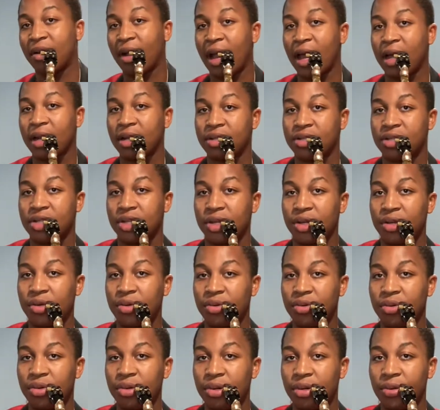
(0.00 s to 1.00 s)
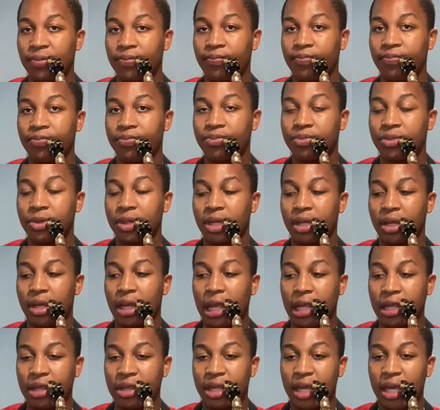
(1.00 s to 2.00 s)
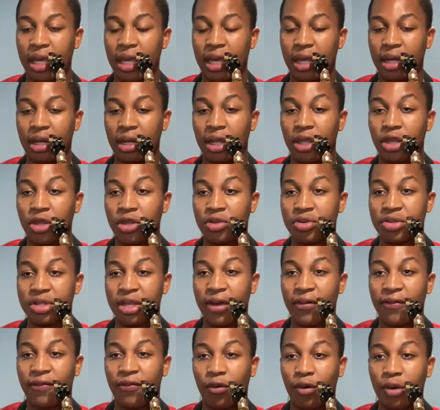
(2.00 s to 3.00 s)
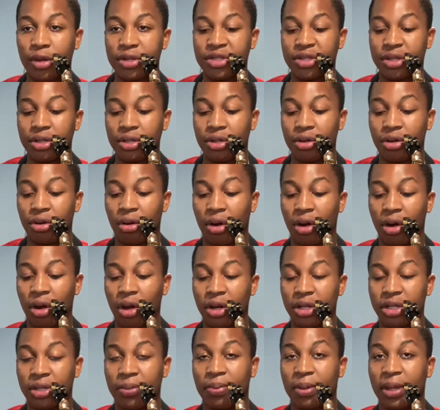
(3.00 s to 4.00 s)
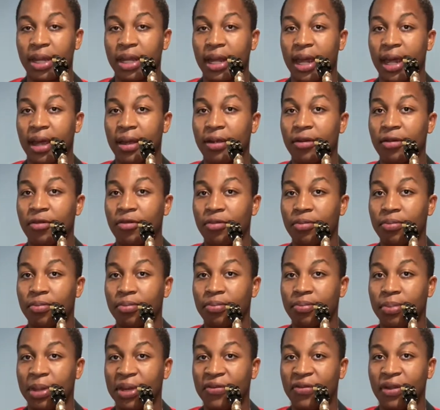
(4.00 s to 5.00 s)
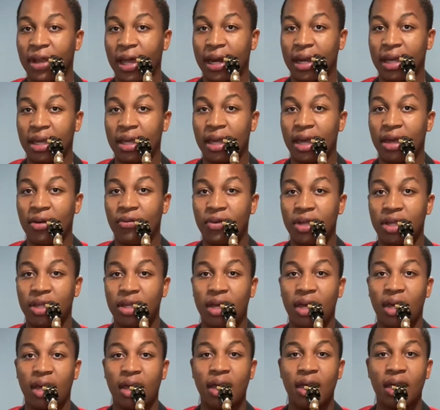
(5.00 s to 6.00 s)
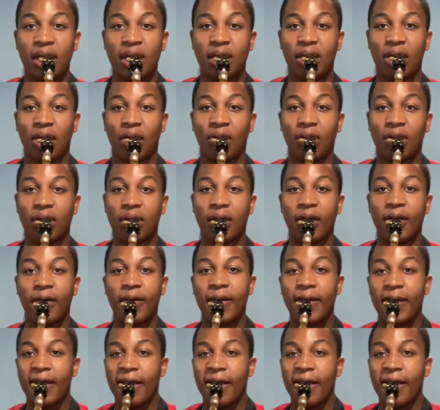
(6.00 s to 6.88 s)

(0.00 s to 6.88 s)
out of tune, then use that voicing you are to play that B flat again with the lower note.